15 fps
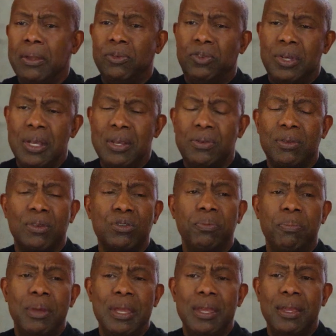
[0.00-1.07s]
Jesus
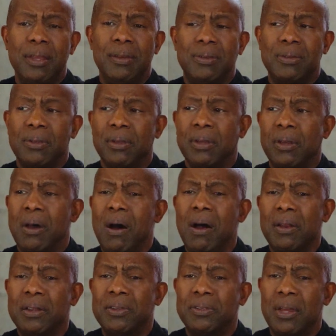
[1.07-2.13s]
means
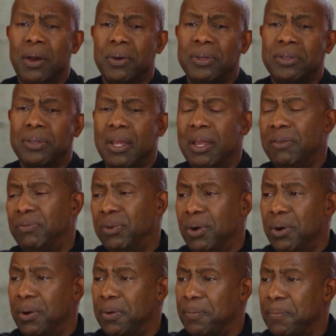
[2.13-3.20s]
God is our Savior.
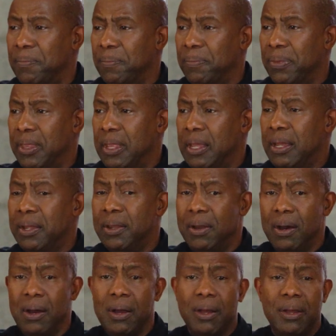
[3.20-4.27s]

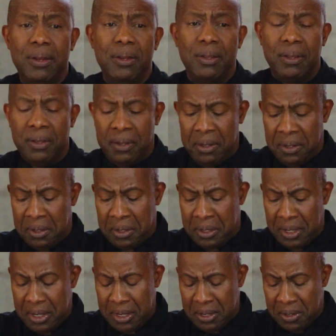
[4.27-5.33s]
God
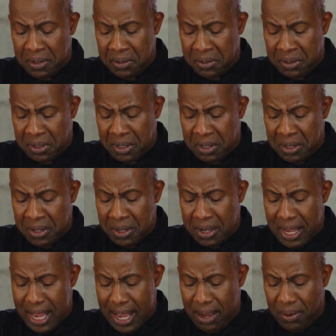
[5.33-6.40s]
is
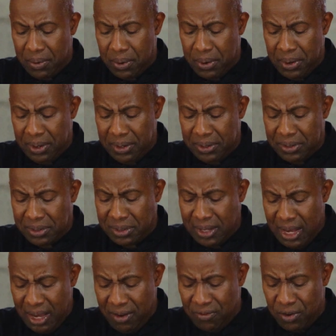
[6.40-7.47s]
our
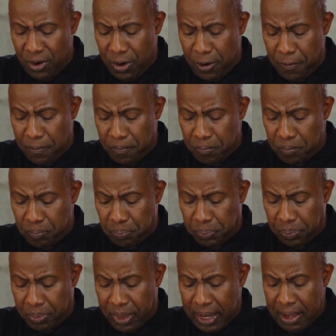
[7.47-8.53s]
Savior.
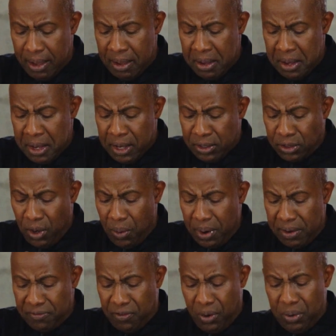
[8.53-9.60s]
So
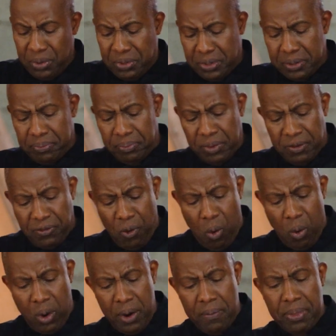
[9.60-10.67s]
in verse
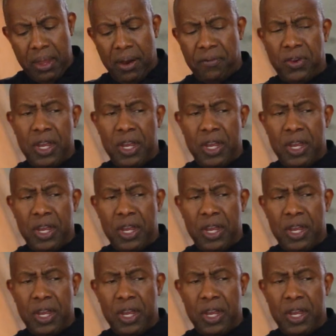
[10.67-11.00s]
4 of